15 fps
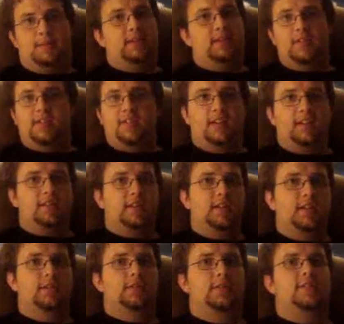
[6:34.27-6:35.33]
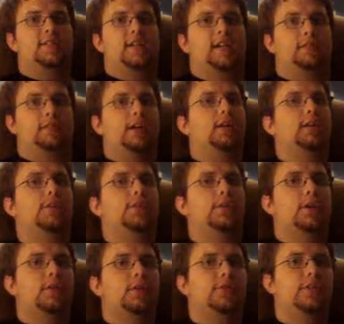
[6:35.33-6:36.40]
even Santino and Zack Ryder, who
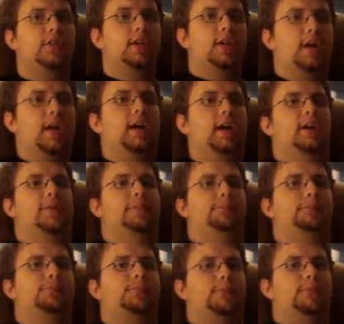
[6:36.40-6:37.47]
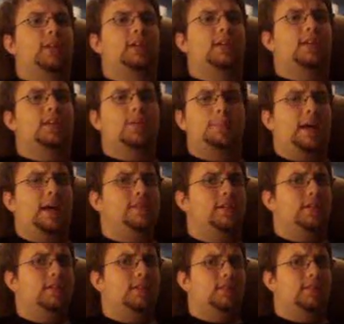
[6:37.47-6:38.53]
knows. They're
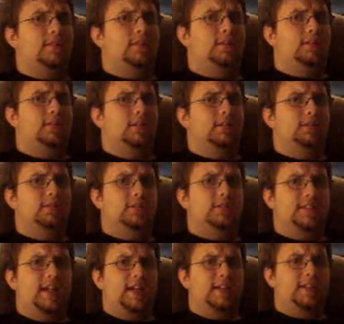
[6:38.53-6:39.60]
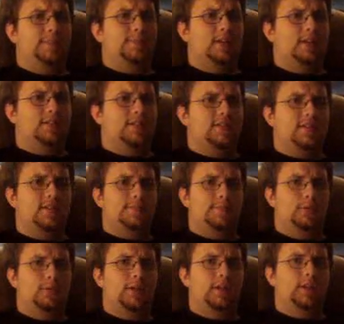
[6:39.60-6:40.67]
bound to lose the tag team titles at some
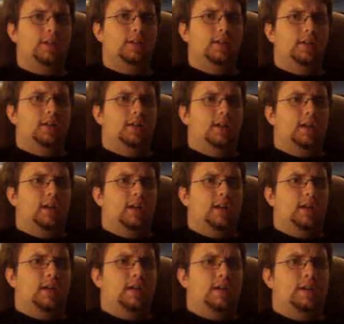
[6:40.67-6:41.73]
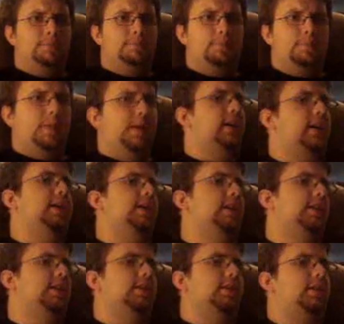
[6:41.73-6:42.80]
point,
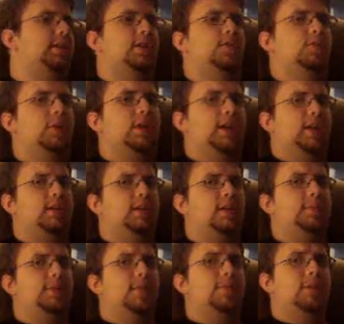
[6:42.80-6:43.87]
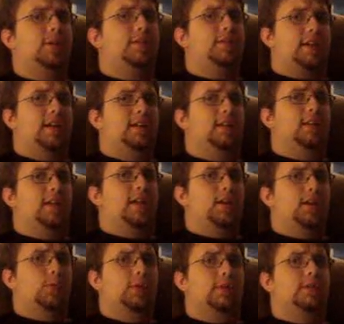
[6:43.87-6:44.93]
but, you know, WWE's got a
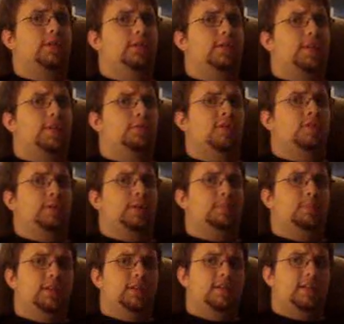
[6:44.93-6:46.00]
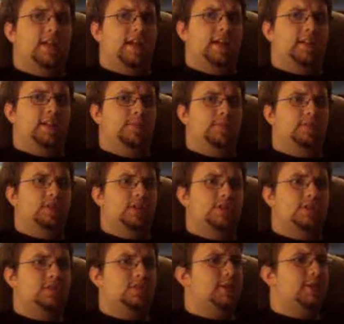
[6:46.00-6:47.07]
lot of work to do if they want to rebuild their tag team
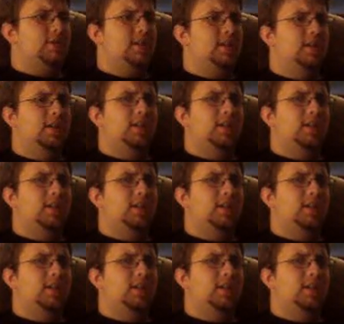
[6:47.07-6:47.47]
division, especially,